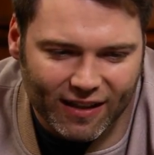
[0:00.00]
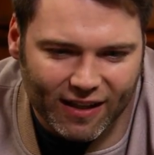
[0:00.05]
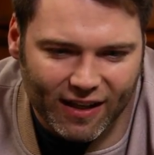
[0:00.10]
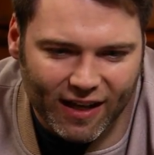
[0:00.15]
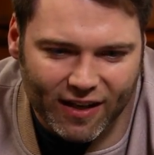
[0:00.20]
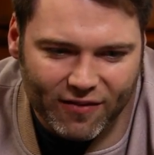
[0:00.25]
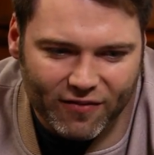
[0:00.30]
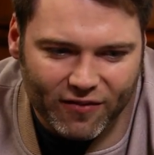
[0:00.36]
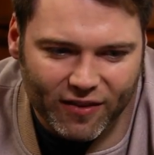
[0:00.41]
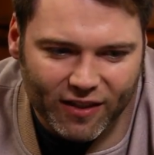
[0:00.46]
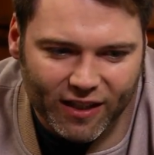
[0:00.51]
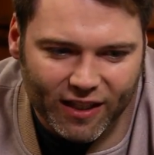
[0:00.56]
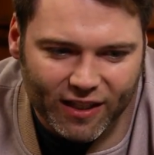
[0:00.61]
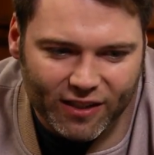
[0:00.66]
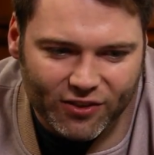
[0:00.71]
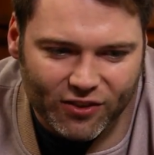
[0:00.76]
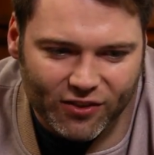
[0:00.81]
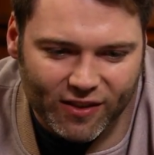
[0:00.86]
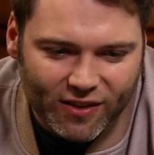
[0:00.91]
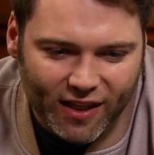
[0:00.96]
I feel
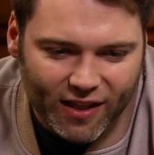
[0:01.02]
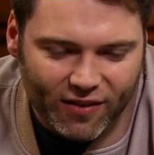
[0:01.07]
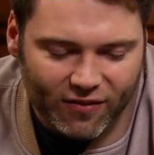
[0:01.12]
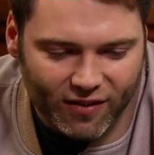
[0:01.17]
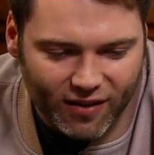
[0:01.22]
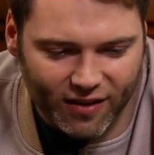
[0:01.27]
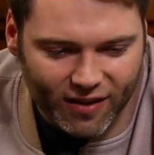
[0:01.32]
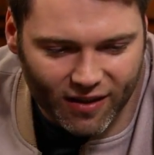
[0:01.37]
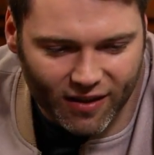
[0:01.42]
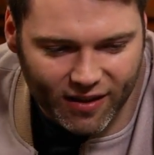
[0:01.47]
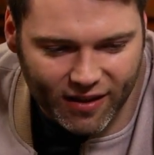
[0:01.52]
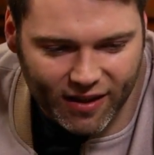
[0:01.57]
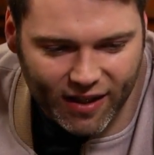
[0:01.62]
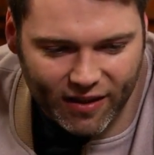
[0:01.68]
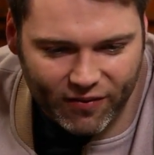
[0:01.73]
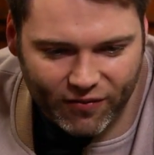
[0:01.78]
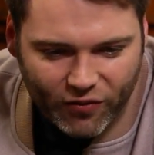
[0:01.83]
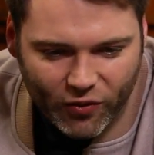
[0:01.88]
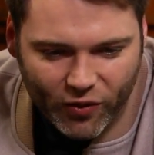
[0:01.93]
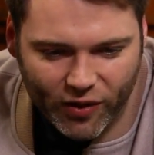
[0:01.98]
like just that
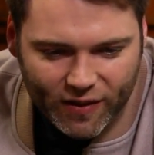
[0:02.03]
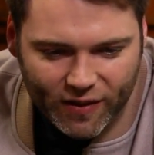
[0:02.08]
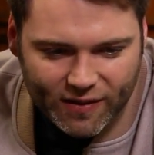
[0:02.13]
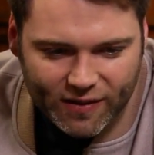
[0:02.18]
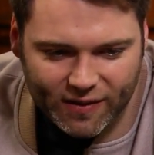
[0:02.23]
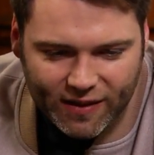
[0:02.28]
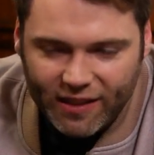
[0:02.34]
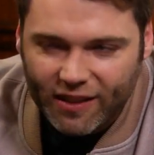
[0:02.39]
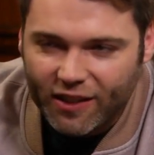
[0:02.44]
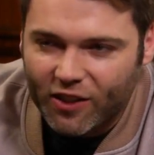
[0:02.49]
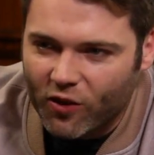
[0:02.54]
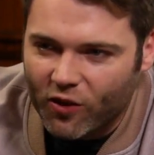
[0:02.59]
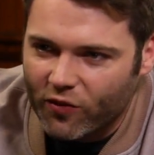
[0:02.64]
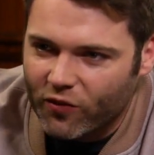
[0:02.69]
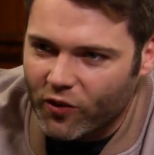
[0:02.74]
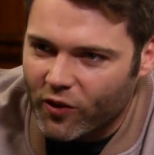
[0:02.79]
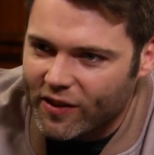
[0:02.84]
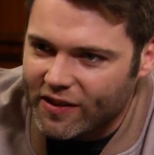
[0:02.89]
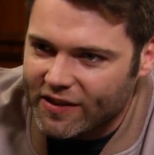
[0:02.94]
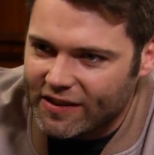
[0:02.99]
that voice, the ego
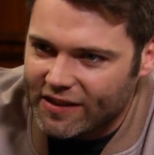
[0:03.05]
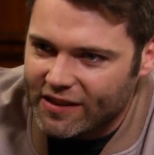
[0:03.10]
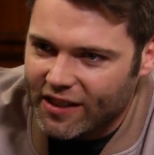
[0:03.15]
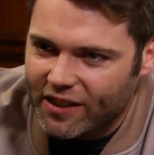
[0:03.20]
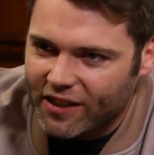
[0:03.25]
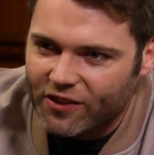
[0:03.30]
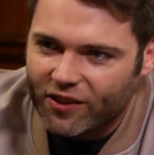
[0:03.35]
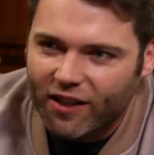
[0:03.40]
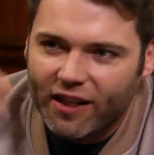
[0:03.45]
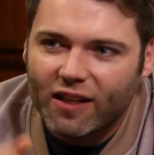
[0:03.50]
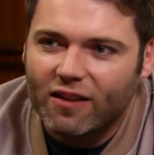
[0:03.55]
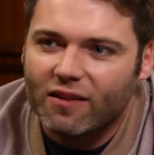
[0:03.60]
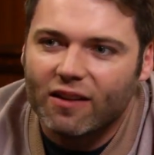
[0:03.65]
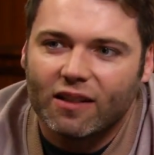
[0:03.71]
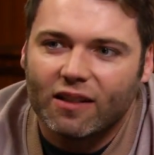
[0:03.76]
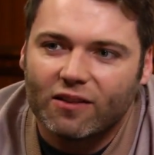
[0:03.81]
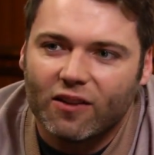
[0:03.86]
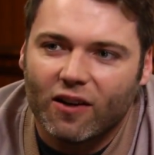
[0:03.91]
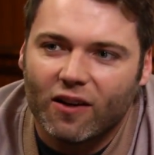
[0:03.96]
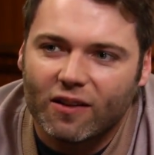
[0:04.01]
voice inside your head
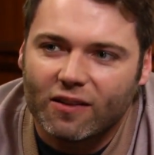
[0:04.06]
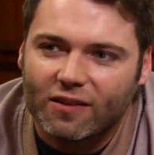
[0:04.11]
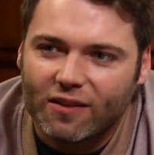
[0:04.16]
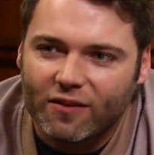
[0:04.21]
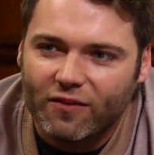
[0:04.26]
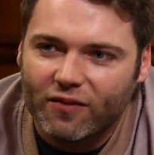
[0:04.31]
that talks.